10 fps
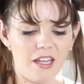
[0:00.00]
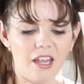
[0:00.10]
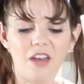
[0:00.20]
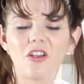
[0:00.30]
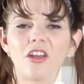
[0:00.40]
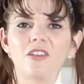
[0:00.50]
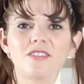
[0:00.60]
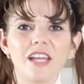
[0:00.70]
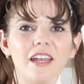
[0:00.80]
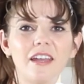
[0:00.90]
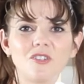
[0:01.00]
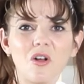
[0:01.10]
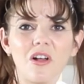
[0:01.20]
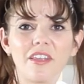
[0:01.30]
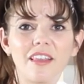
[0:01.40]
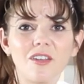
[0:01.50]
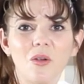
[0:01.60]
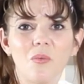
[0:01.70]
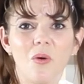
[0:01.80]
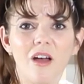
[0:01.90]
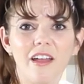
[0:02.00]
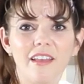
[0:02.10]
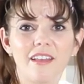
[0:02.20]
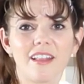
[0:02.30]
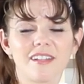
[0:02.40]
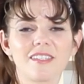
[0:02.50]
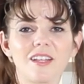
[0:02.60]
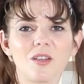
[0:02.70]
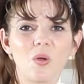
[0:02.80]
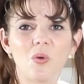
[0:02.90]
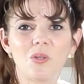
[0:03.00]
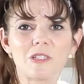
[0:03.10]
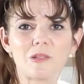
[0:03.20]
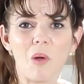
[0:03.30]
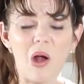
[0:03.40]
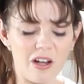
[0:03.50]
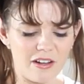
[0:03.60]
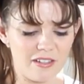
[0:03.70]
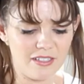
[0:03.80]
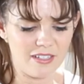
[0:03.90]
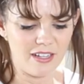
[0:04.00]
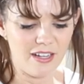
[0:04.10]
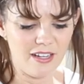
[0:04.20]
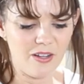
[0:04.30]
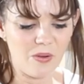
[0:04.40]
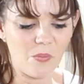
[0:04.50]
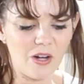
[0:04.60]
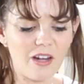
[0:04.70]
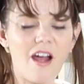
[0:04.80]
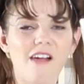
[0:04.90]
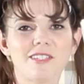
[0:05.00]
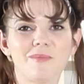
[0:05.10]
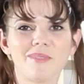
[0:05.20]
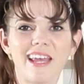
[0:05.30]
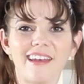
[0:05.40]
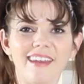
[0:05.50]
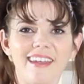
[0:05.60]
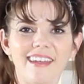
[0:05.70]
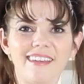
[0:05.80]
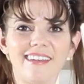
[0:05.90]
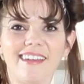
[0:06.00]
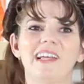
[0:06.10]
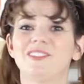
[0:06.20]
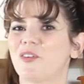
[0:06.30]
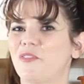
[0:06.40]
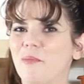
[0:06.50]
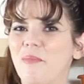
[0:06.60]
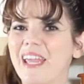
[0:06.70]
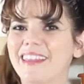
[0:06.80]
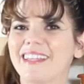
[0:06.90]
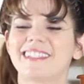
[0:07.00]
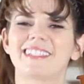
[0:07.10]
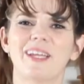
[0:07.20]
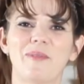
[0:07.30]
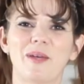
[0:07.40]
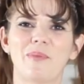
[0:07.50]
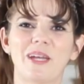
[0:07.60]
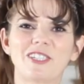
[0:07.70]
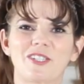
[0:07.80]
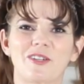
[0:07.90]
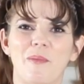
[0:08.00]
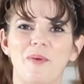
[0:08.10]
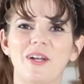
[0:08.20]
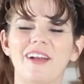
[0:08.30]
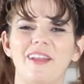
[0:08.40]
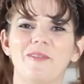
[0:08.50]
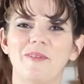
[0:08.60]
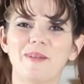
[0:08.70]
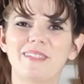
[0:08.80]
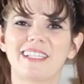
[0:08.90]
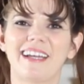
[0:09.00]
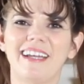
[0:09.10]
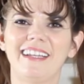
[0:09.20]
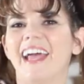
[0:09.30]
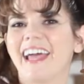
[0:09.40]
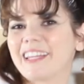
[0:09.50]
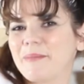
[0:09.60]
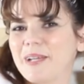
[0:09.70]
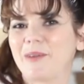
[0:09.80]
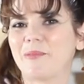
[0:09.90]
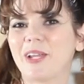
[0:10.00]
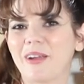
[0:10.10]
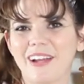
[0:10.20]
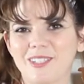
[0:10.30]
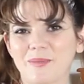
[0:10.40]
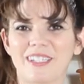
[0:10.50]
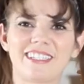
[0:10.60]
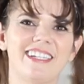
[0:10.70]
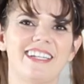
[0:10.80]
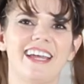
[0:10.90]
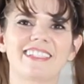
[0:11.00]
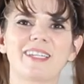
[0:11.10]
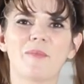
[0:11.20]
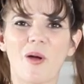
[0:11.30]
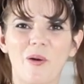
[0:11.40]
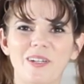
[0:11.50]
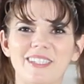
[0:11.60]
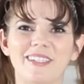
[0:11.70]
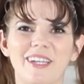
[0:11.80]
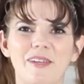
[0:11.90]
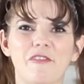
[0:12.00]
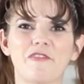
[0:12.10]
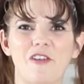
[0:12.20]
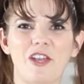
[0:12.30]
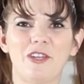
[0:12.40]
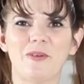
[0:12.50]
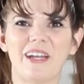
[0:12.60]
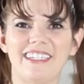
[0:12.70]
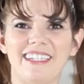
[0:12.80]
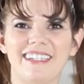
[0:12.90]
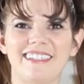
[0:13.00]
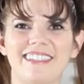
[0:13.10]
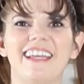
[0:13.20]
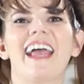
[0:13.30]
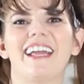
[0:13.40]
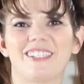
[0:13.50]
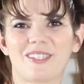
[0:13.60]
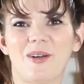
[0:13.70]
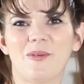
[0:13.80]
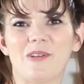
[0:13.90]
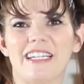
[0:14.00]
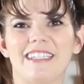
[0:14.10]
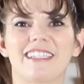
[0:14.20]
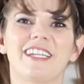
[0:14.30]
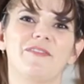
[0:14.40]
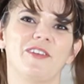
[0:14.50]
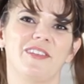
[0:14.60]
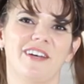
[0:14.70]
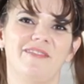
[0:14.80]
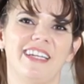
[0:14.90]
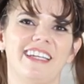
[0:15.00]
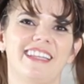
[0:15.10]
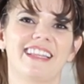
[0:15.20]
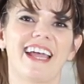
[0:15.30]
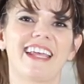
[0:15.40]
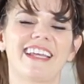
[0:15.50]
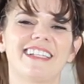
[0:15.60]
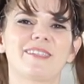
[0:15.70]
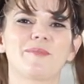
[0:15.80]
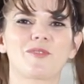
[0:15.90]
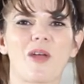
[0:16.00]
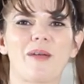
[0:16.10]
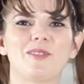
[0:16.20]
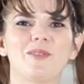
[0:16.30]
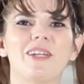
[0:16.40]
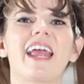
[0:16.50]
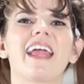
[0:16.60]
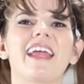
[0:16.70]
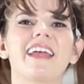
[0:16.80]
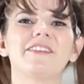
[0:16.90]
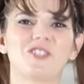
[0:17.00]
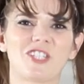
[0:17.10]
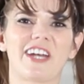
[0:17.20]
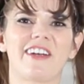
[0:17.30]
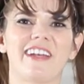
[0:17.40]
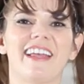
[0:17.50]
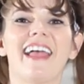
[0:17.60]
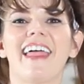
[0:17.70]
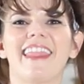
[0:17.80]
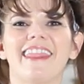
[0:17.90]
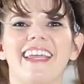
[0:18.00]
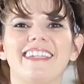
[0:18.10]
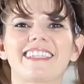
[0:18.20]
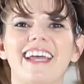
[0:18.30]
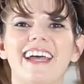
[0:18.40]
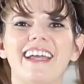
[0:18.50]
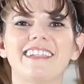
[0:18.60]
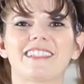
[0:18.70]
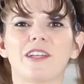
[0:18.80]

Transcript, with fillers: And you can use any drawing that you want. That's like the coolest part. What an awesome technique. So if you make this, send me a picture. I'll put it on the website. And let me know what you guys want to see next. I'm always looking for fun new ideas. And as always, if you loved it, like it, subscribe to it, and share it. Thanks, guys.